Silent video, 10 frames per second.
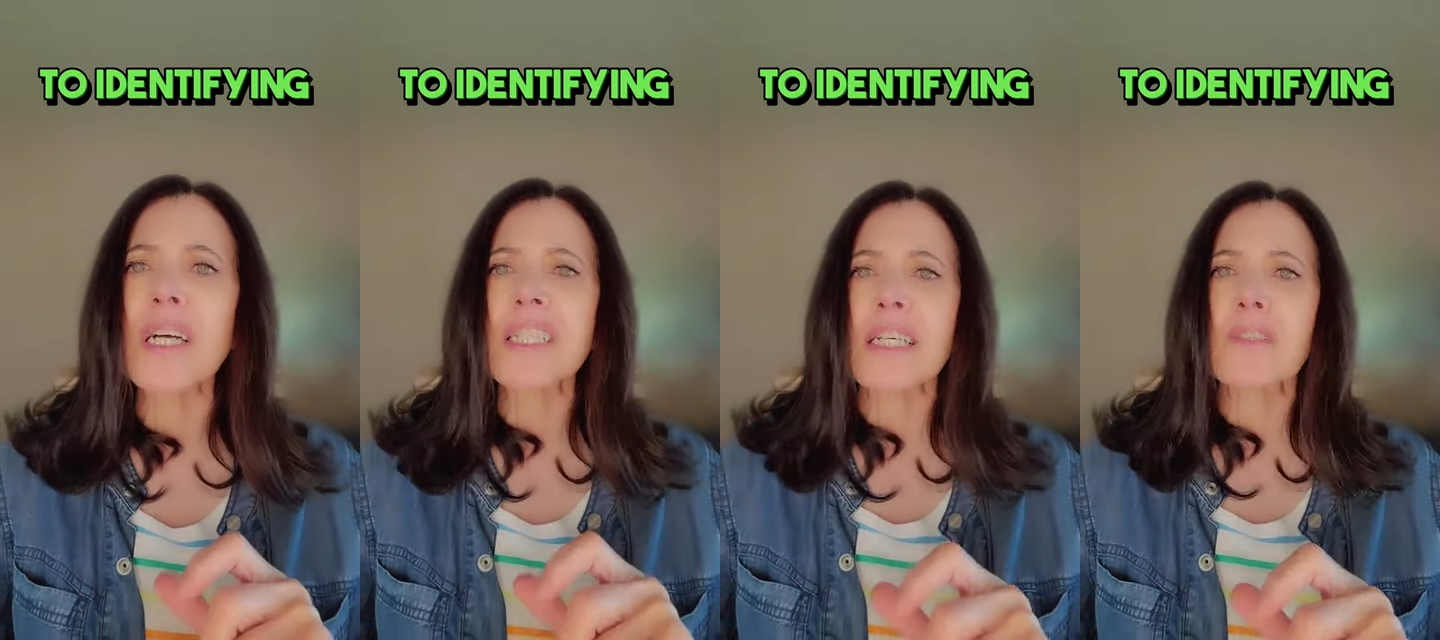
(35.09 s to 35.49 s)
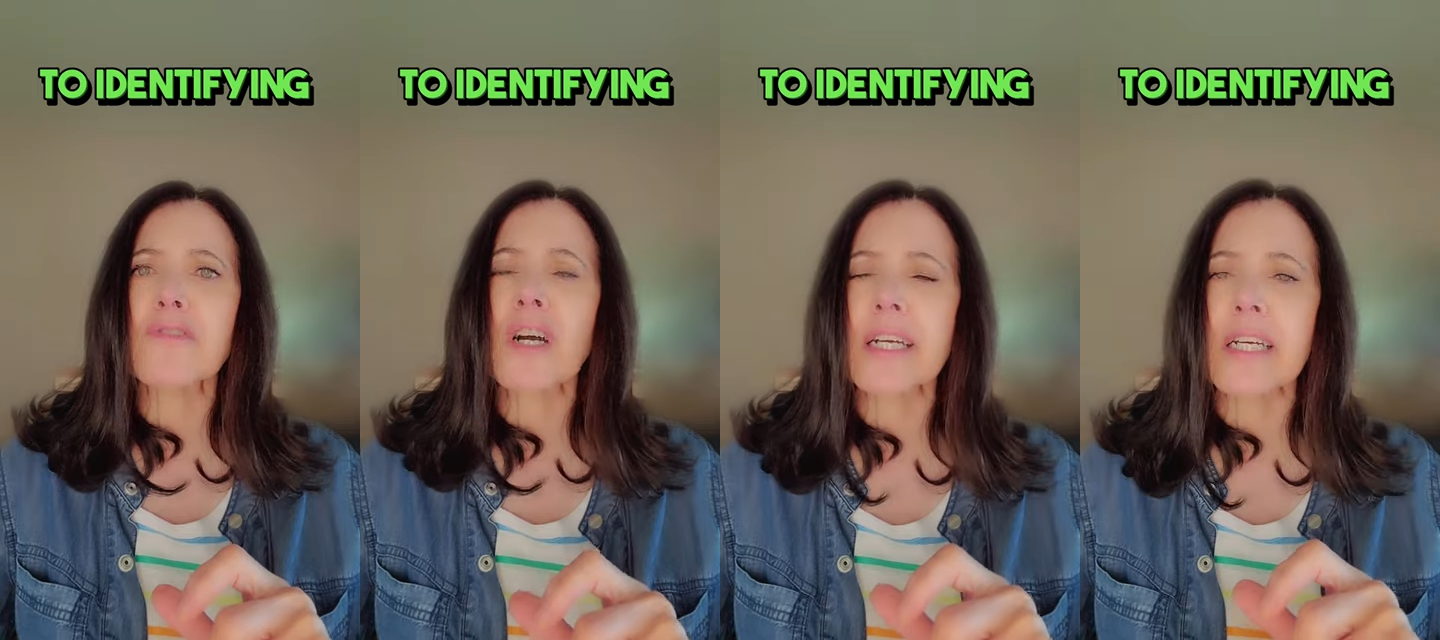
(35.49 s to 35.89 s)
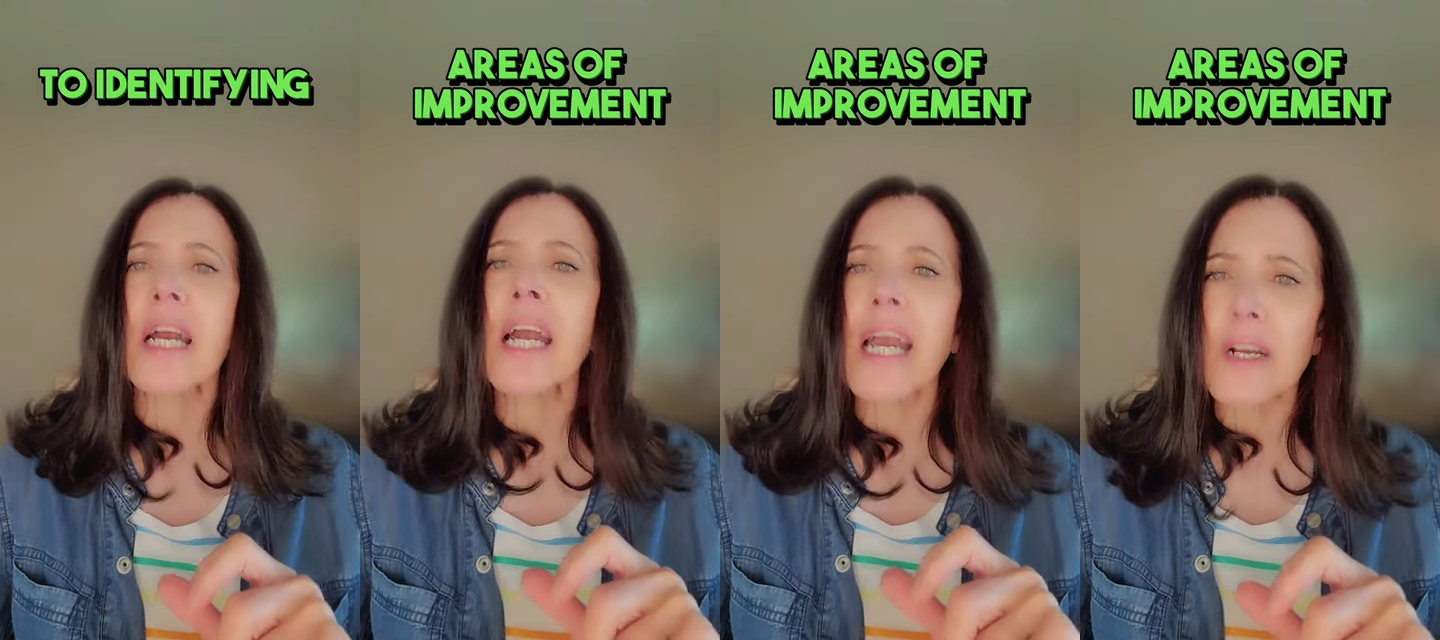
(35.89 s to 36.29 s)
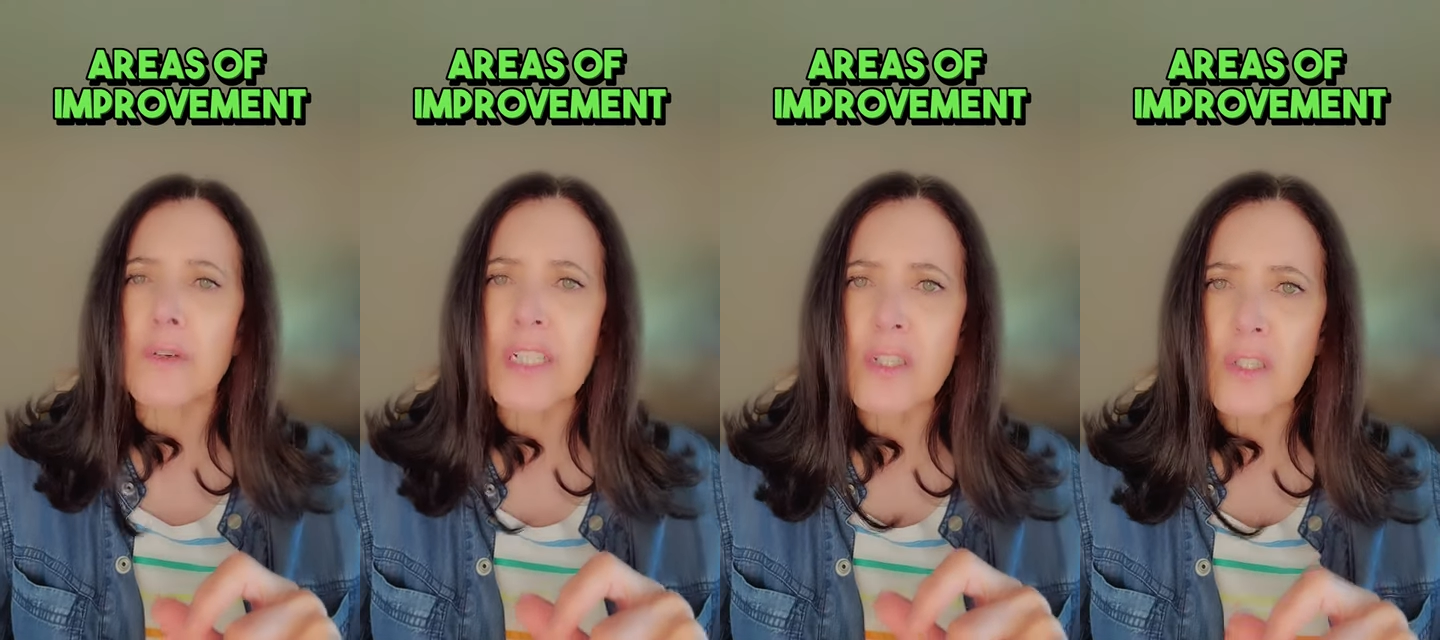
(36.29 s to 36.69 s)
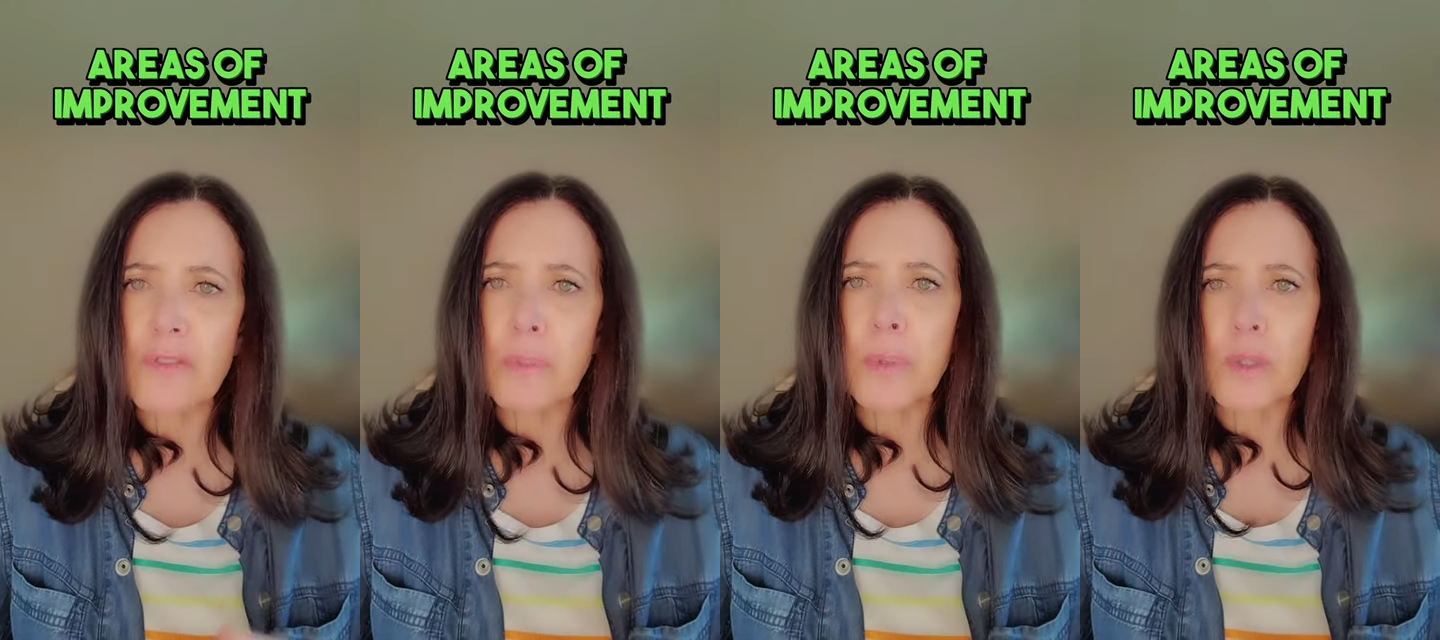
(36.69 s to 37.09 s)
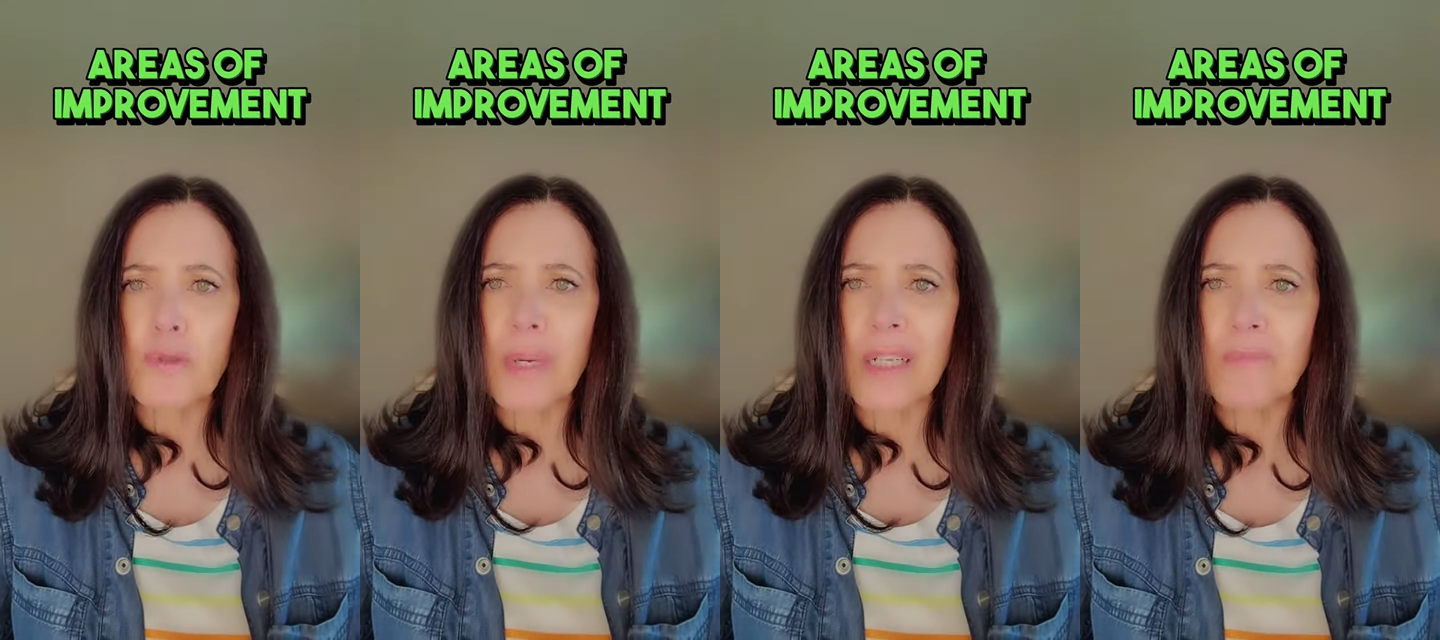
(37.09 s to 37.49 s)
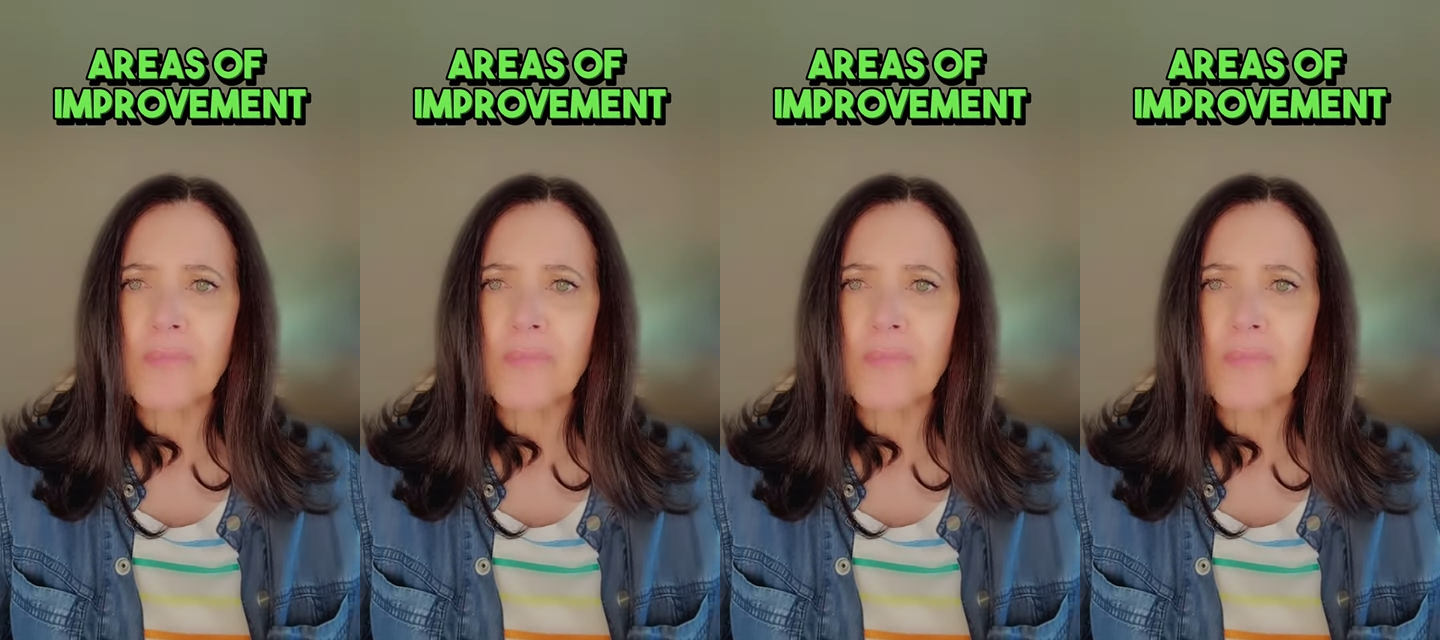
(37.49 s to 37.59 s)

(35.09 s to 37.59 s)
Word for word: identifying areas of improvement.